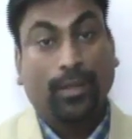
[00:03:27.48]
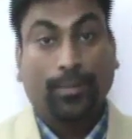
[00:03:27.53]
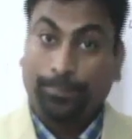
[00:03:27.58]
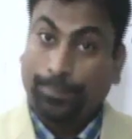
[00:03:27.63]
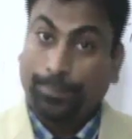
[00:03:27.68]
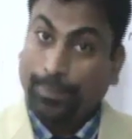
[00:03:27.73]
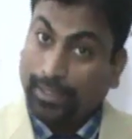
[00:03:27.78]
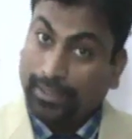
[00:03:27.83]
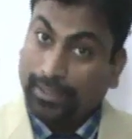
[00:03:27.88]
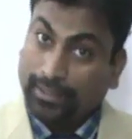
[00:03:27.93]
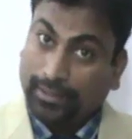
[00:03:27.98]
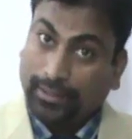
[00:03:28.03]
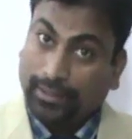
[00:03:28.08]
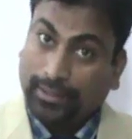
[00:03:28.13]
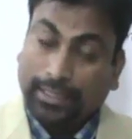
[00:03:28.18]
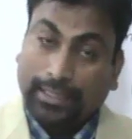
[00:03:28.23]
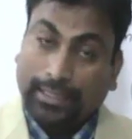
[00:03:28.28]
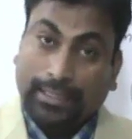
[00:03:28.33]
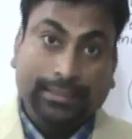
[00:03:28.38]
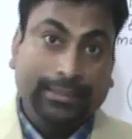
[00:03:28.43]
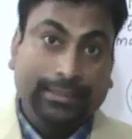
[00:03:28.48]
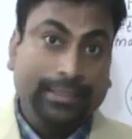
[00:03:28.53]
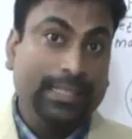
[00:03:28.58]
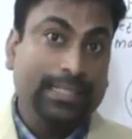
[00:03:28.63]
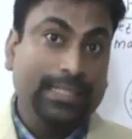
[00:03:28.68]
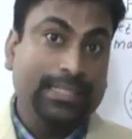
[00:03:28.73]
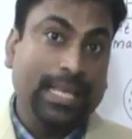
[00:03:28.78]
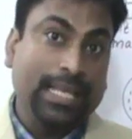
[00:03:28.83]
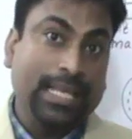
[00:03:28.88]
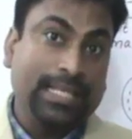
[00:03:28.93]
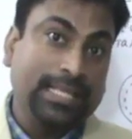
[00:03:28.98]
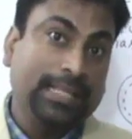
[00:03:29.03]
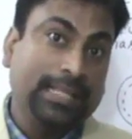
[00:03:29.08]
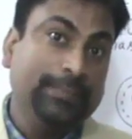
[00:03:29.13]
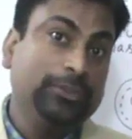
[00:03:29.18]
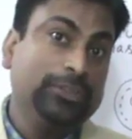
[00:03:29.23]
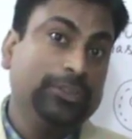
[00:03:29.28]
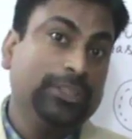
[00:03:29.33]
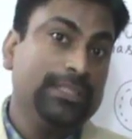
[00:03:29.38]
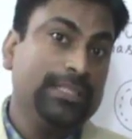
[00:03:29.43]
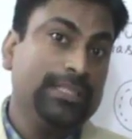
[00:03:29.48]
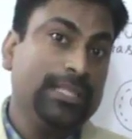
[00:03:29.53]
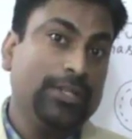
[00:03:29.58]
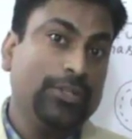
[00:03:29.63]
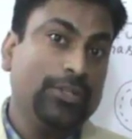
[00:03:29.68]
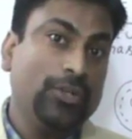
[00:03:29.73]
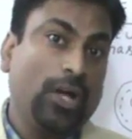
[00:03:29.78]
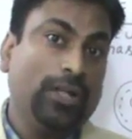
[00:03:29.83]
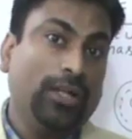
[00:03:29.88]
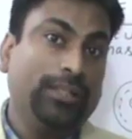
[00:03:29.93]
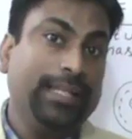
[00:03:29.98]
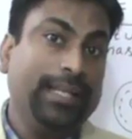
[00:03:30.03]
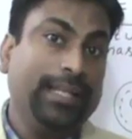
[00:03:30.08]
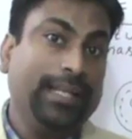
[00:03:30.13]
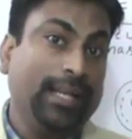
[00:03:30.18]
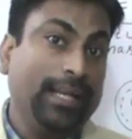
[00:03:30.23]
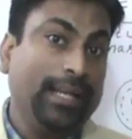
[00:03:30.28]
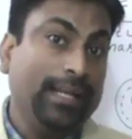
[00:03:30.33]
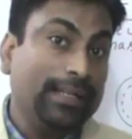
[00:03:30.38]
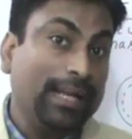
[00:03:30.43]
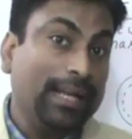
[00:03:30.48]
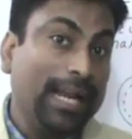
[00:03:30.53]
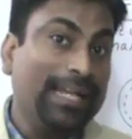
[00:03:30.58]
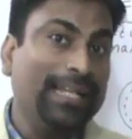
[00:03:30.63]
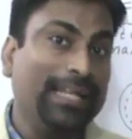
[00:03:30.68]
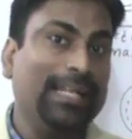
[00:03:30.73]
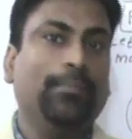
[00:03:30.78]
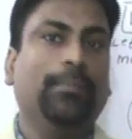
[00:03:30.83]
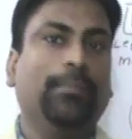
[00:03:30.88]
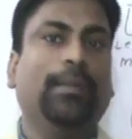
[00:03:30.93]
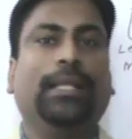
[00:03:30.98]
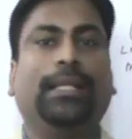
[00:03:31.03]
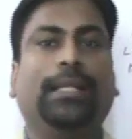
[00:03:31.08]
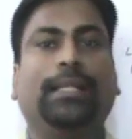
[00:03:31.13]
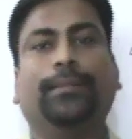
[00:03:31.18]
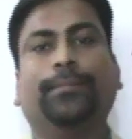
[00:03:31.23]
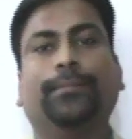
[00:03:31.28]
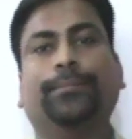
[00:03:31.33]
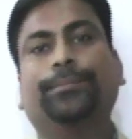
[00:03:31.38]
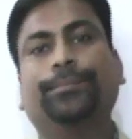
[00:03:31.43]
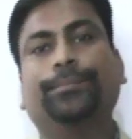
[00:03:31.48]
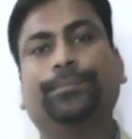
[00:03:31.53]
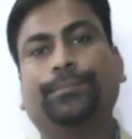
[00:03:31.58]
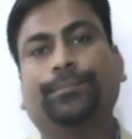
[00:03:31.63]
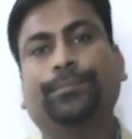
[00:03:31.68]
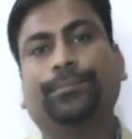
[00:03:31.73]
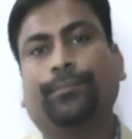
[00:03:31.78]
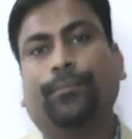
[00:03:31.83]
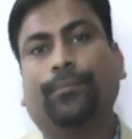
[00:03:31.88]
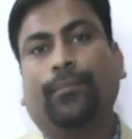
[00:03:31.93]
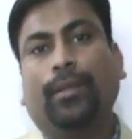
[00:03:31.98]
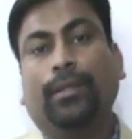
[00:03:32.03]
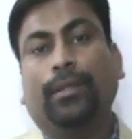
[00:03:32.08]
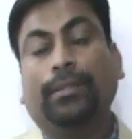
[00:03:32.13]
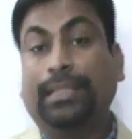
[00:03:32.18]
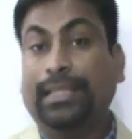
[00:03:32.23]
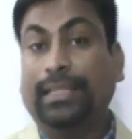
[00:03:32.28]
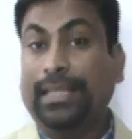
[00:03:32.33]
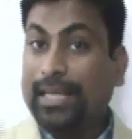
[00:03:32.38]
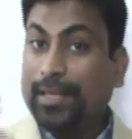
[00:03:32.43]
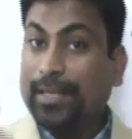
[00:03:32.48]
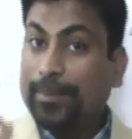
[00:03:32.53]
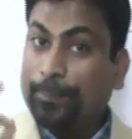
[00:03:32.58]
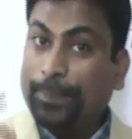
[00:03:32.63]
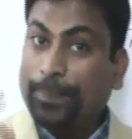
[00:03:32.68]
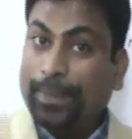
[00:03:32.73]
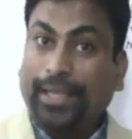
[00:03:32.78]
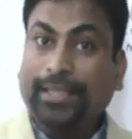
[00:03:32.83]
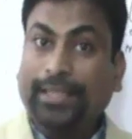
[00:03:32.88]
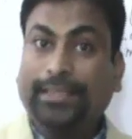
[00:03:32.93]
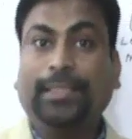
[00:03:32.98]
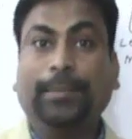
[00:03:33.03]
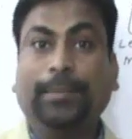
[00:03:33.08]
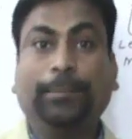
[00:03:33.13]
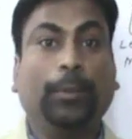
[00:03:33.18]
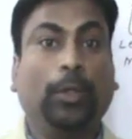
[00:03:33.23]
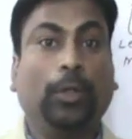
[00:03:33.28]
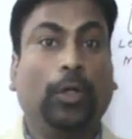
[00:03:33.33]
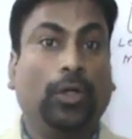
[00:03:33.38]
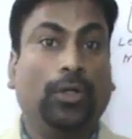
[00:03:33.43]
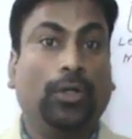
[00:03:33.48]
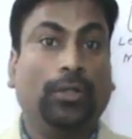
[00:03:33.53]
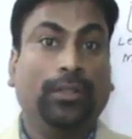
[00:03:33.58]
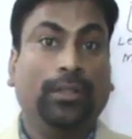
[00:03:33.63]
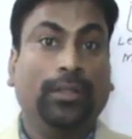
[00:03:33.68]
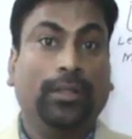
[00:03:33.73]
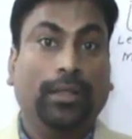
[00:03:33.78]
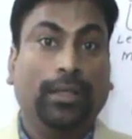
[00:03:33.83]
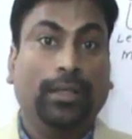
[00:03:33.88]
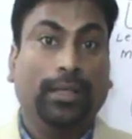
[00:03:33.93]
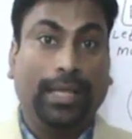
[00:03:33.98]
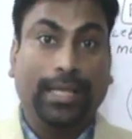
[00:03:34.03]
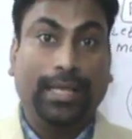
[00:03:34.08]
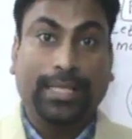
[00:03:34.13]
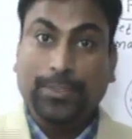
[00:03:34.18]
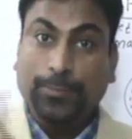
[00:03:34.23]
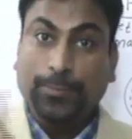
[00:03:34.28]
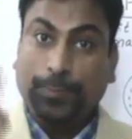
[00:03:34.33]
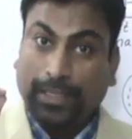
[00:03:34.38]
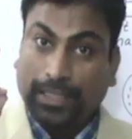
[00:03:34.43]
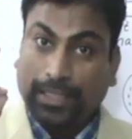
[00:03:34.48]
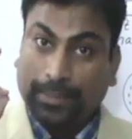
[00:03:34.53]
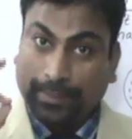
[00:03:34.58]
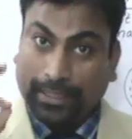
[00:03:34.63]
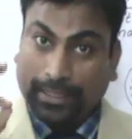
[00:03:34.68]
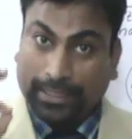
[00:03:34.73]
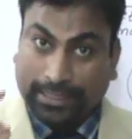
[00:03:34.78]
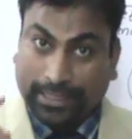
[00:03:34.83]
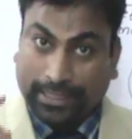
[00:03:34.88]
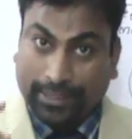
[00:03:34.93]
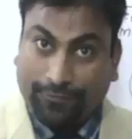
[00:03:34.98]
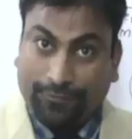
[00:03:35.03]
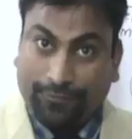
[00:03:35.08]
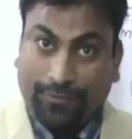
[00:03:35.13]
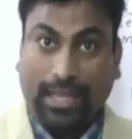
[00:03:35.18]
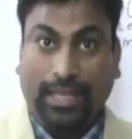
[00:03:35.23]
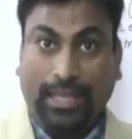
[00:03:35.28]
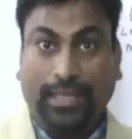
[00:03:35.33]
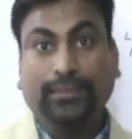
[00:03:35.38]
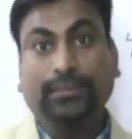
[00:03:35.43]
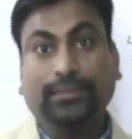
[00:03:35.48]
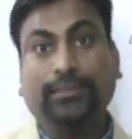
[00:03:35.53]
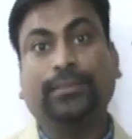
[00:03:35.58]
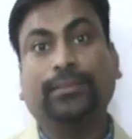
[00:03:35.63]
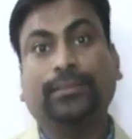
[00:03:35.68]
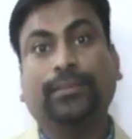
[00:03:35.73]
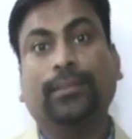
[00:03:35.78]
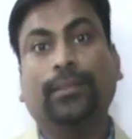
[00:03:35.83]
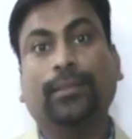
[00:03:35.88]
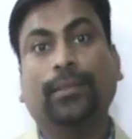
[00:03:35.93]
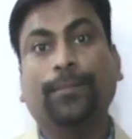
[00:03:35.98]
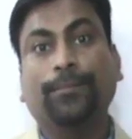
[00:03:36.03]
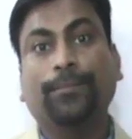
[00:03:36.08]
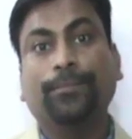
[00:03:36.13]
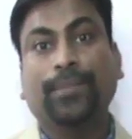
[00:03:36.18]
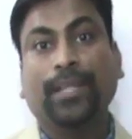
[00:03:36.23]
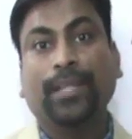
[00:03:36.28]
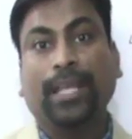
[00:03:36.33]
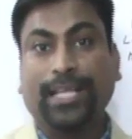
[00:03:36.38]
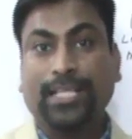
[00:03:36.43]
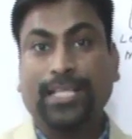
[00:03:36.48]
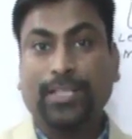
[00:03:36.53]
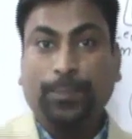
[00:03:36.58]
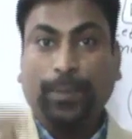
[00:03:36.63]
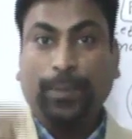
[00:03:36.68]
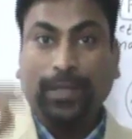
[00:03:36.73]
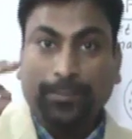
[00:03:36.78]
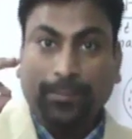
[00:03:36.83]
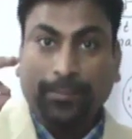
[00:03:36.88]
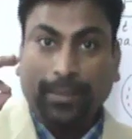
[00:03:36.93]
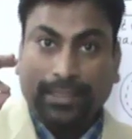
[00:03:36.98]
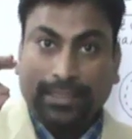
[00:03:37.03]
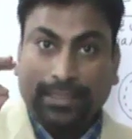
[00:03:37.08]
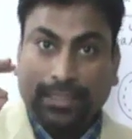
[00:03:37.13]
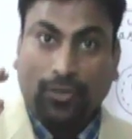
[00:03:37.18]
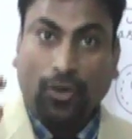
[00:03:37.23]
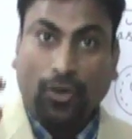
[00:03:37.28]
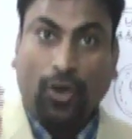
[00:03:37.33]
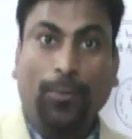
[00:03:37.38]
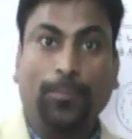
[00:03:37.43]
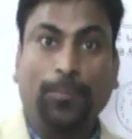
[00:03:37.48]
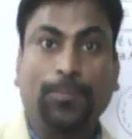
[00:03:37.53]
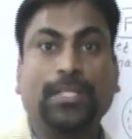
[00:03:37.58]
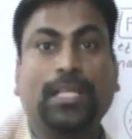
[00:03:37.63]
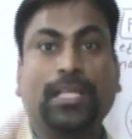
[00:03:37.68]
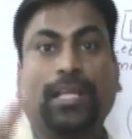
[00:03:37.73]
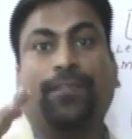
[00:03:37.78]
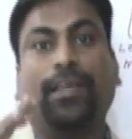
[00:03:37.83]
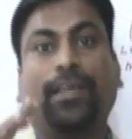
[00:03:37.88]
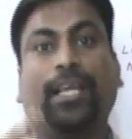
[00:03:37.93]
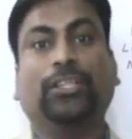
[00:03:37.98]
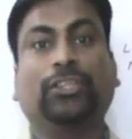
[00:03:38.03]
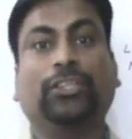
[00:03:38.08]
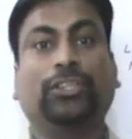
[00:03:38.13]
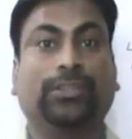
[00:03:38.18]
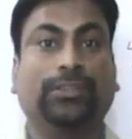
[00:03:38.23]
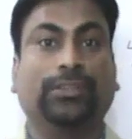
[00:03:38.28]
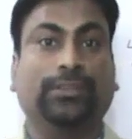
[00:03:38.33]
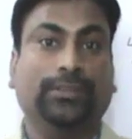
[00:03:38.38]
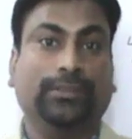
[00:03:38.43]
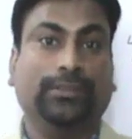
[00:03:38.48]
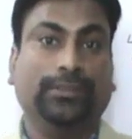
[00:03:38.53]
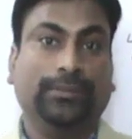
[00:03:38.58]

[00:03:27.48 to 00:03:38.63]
But these assumptions are not taken randomly. They are based upon experimental facts, experimental observations.